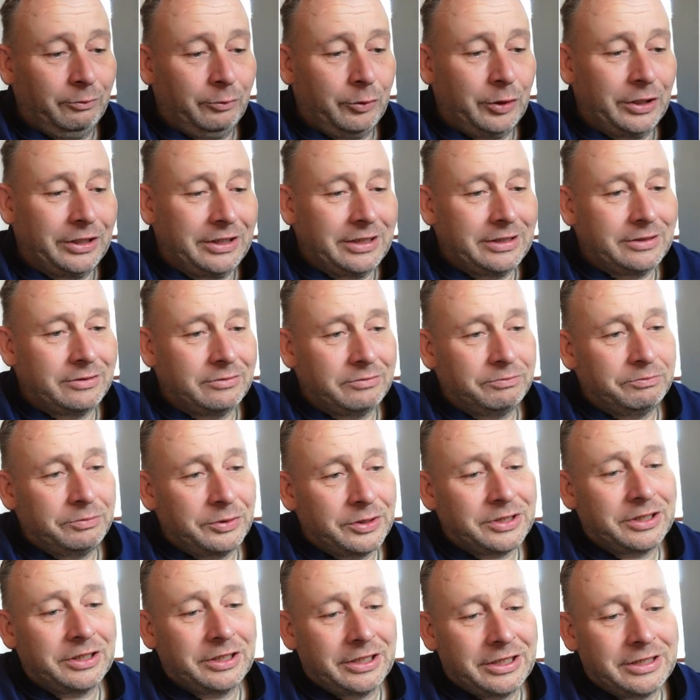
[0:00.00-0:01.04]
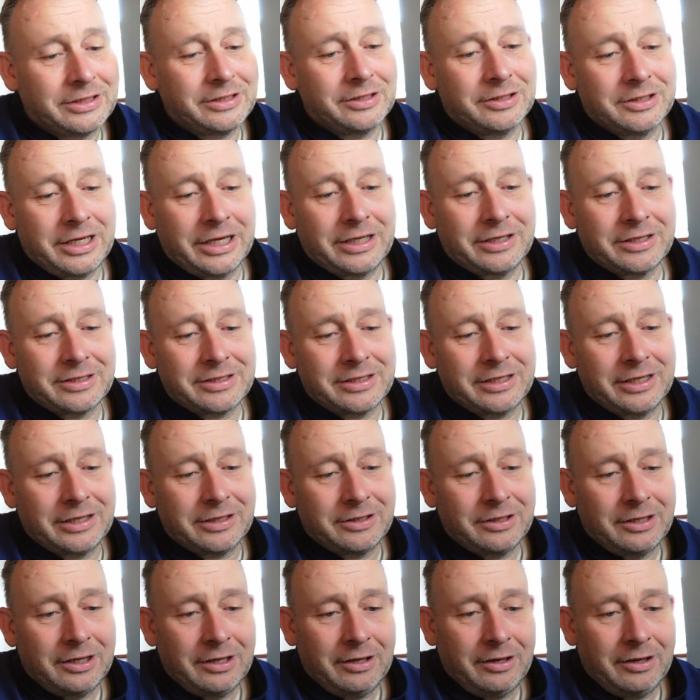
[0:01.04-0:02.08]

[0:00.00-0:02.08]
decent data set.